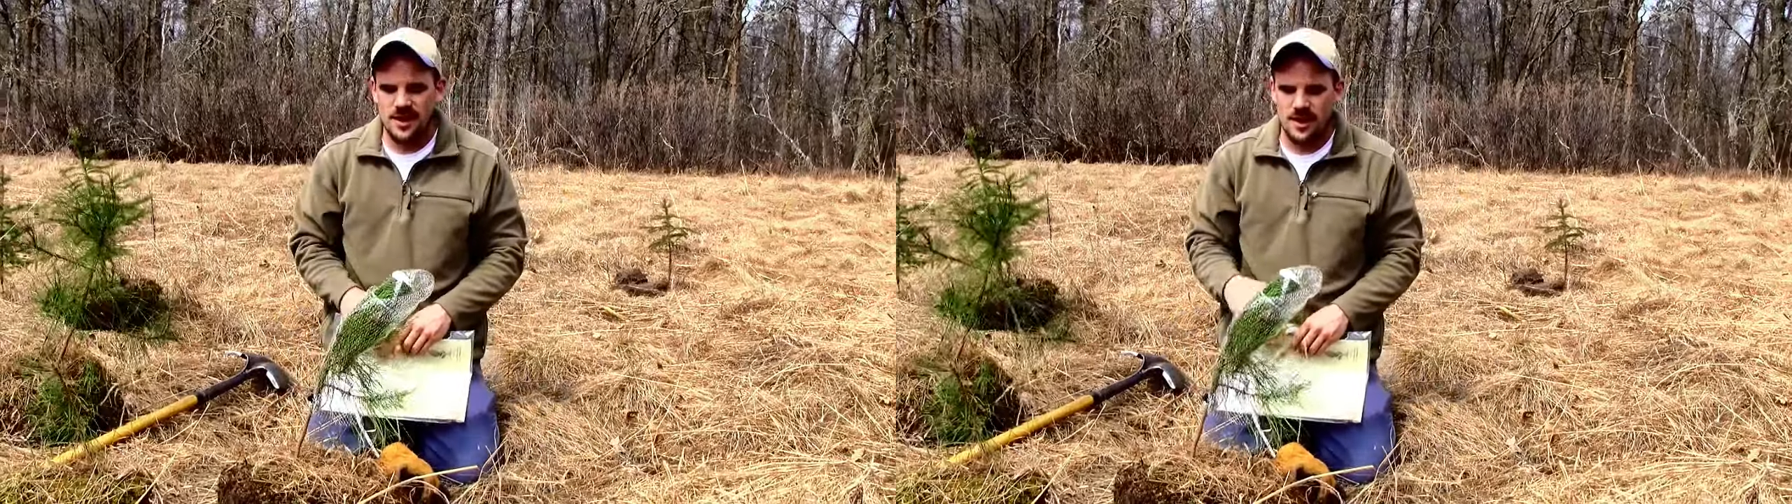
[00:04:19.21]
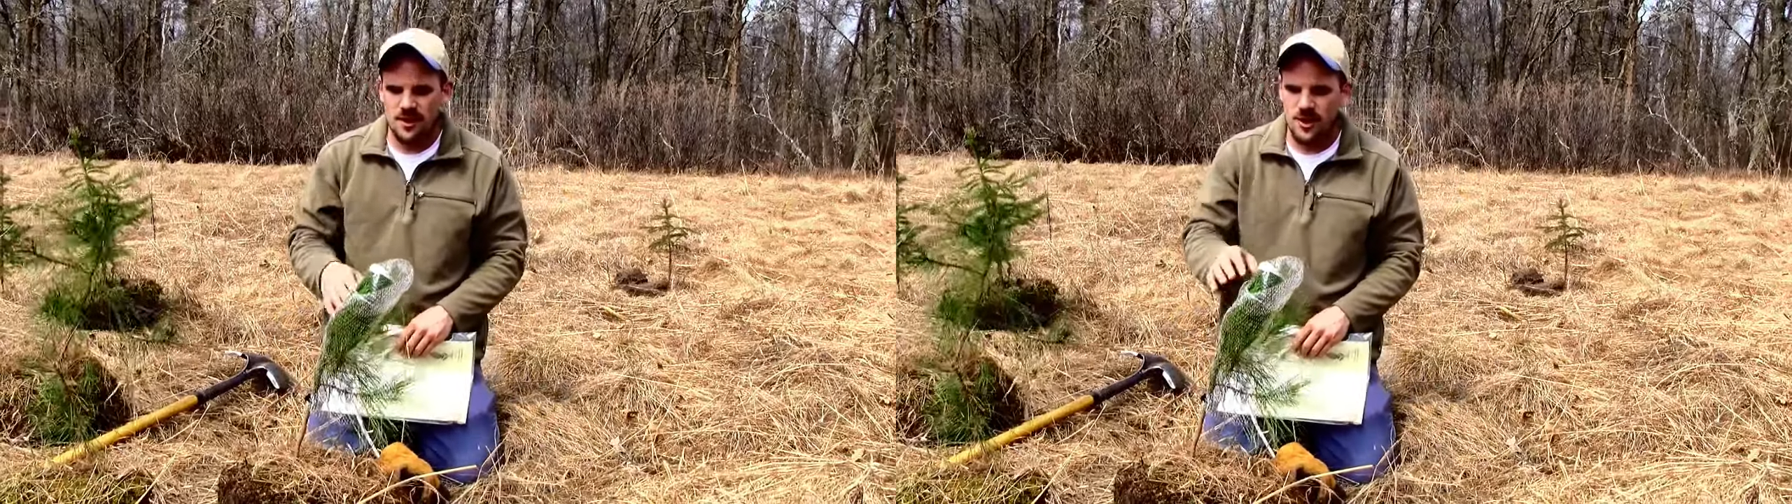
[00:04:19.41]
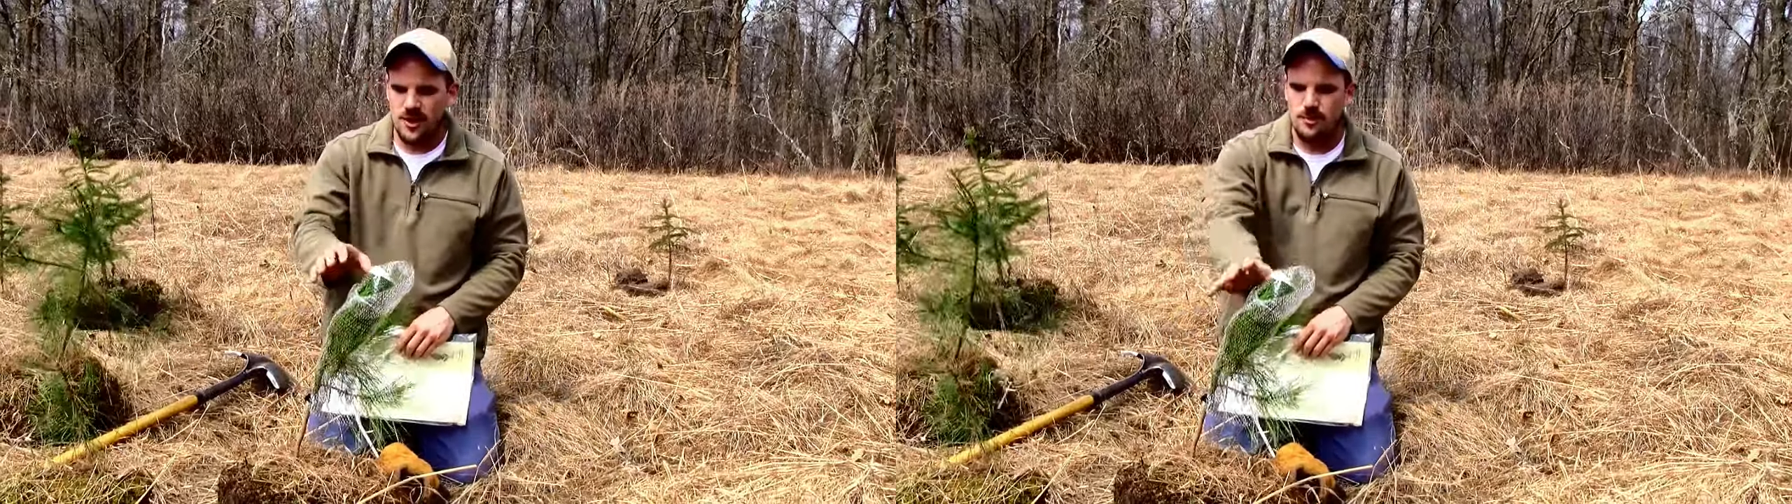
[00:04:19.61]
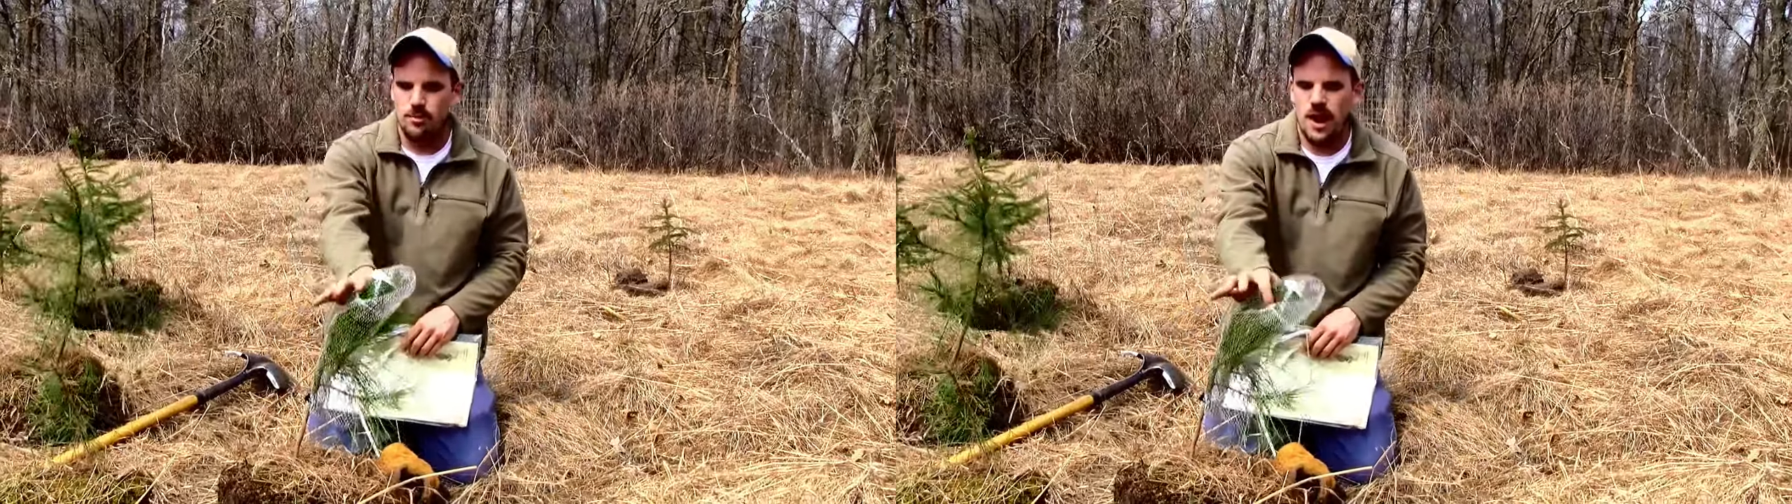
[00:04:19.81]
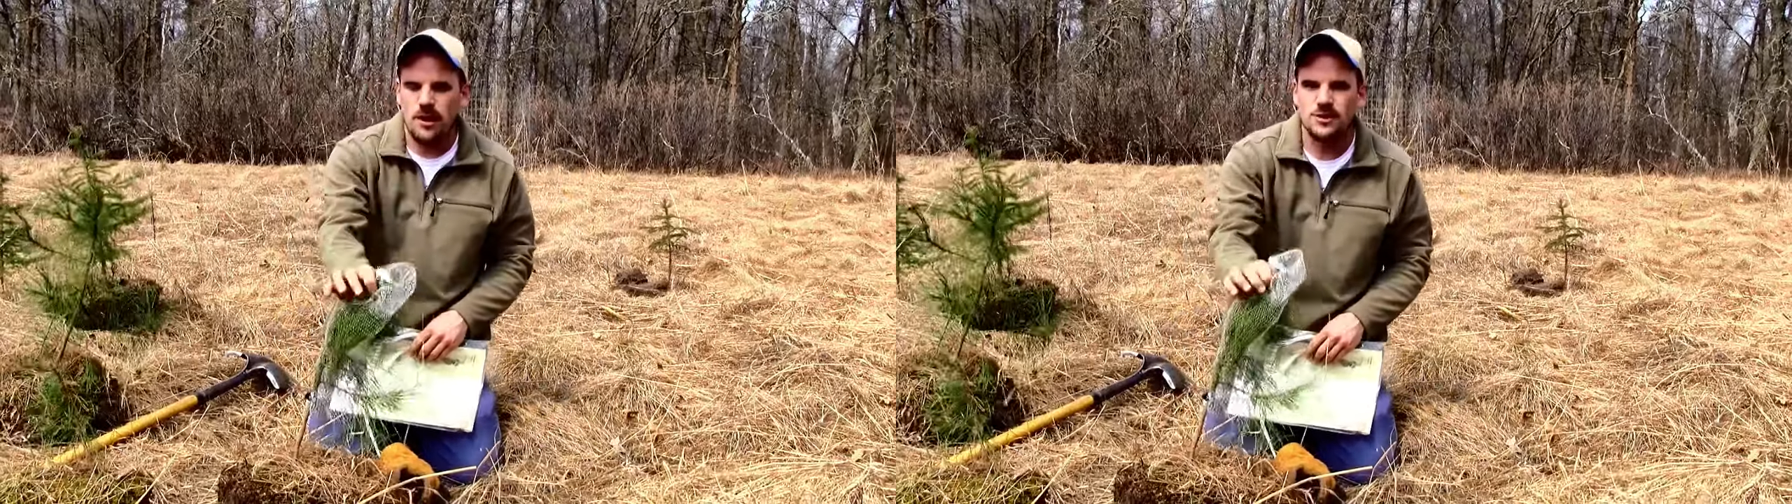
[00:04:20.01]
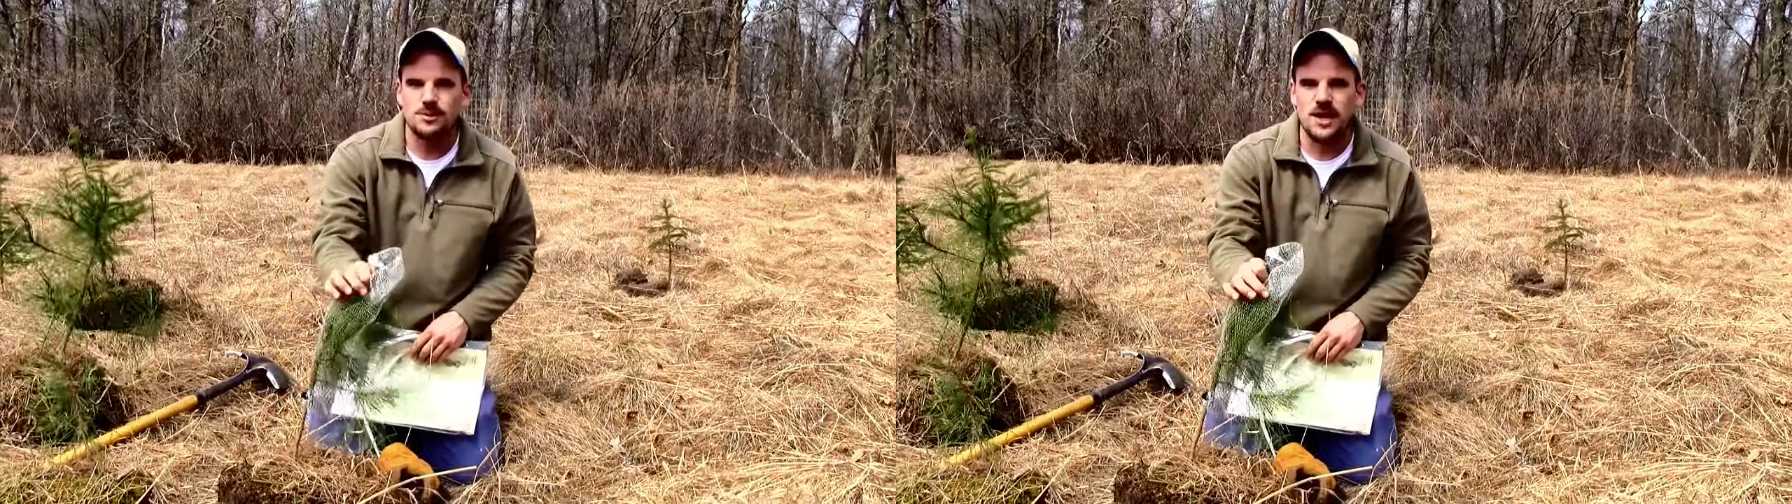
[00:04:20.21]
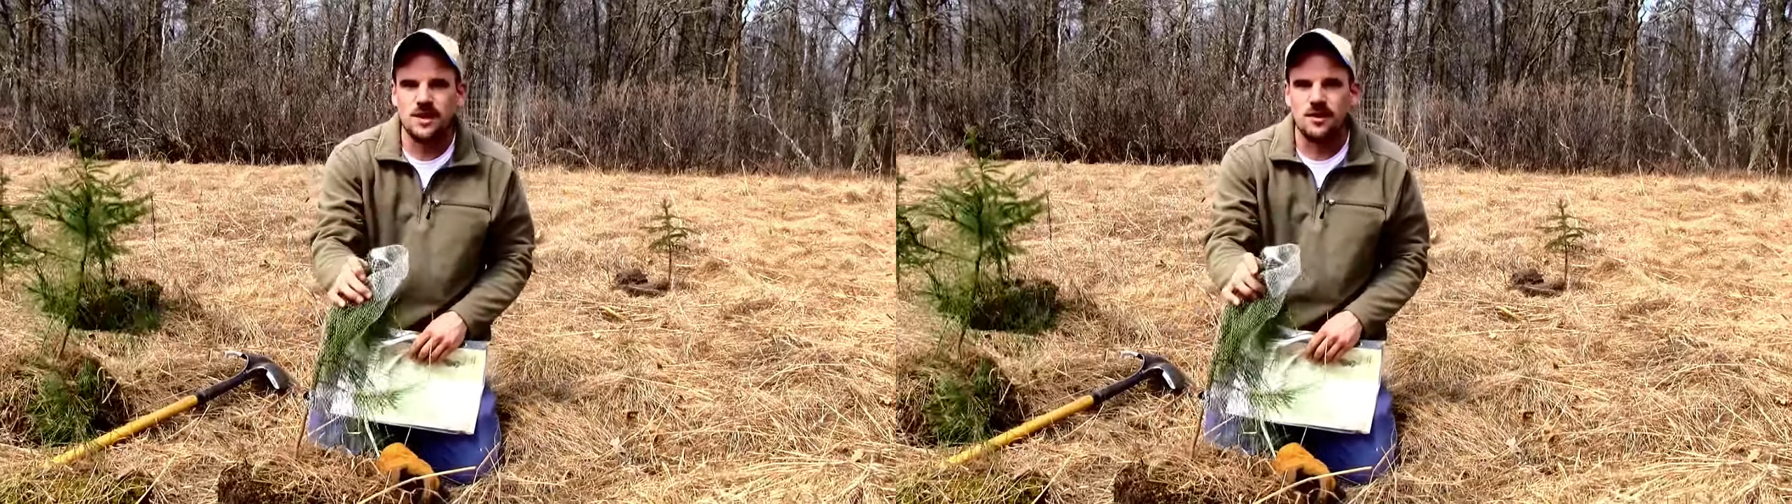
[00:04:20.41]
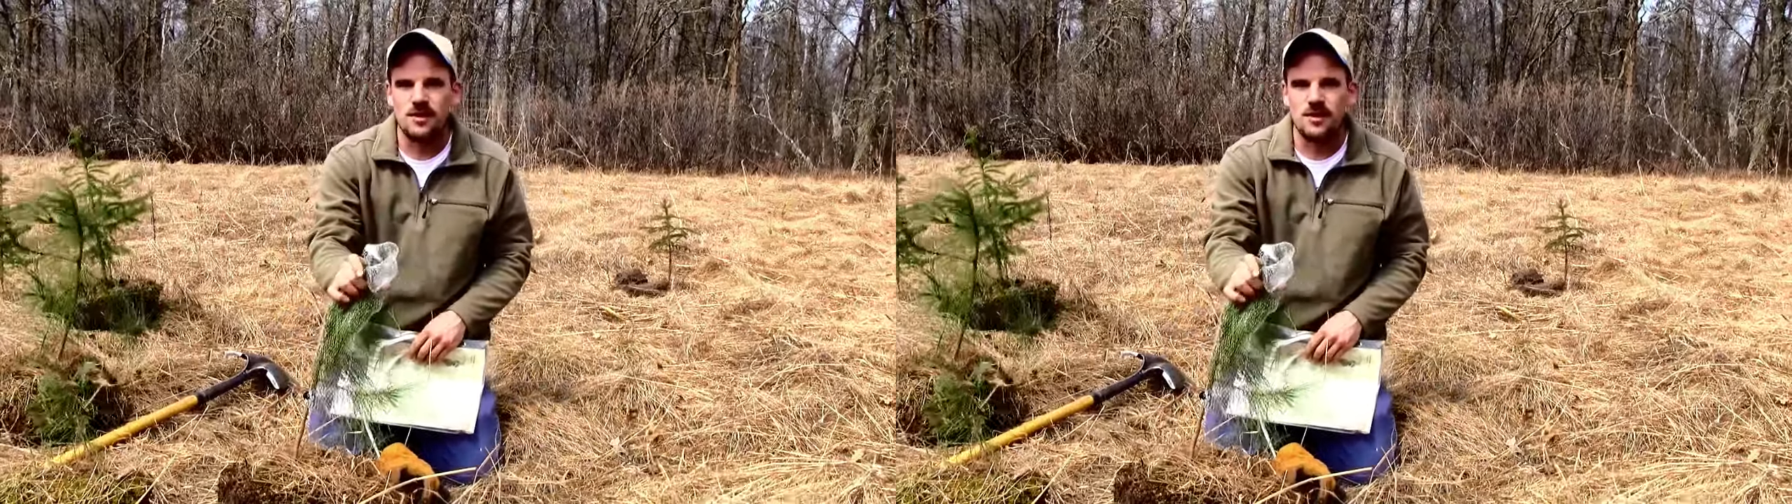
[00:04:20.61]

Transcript: and they're gonna browse my young